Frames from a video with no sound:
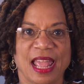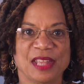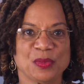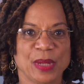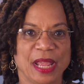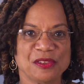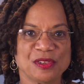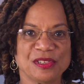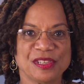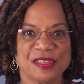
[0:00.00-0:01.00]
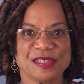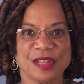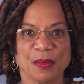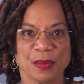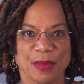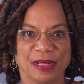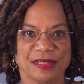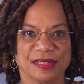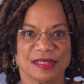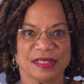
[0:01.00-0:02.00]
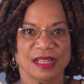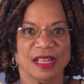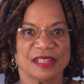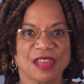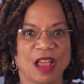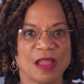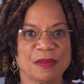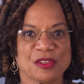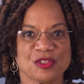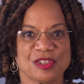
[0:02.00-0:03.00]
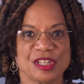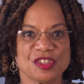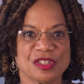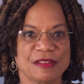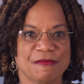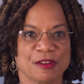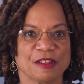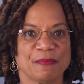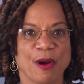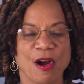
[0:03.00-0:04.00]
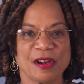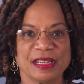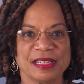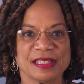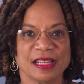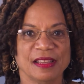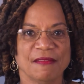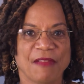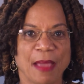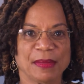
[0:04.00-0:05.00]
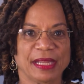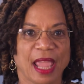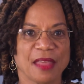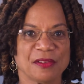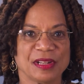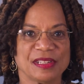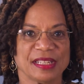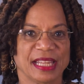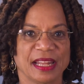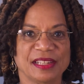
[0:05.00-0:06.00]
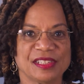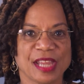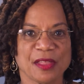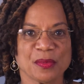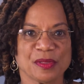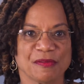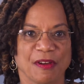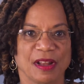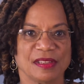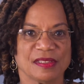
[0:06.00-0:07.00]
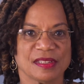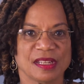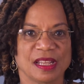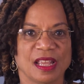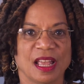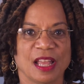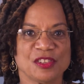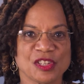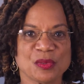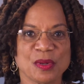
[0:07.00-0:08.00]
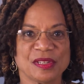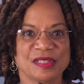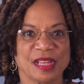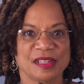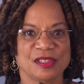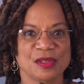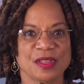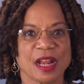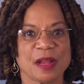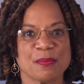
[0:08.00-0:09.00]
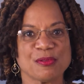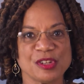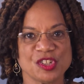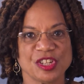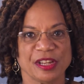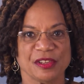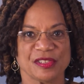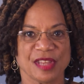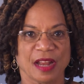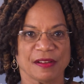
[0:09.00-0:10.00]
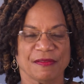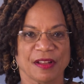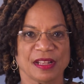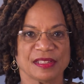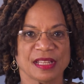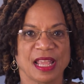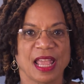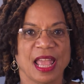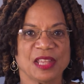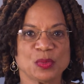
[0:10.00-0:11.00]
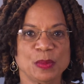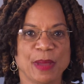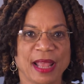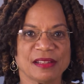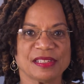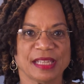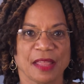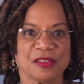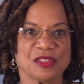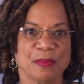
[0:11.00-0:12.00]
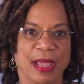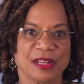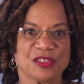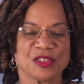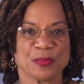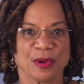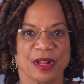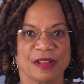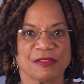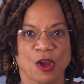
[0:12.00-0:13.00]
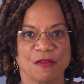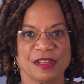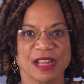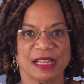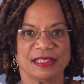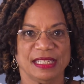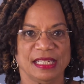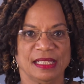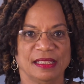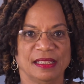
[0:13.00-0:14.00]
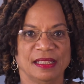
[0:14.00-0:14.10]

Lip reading: As we enter into the summer months, a time that's traditionally full of parties, family gatherings, and getting together with friends, I just want to say to you that I appreciate your sacrifice as we battle together to manage the spread of COVID-19.